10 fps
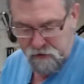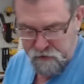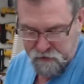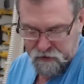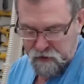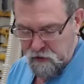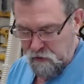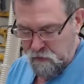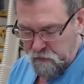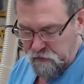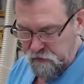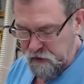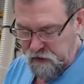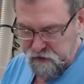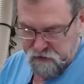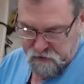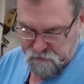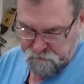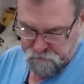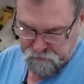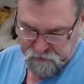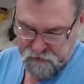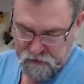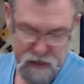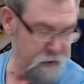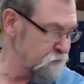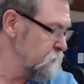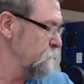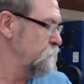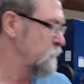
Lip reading: on with these clamps,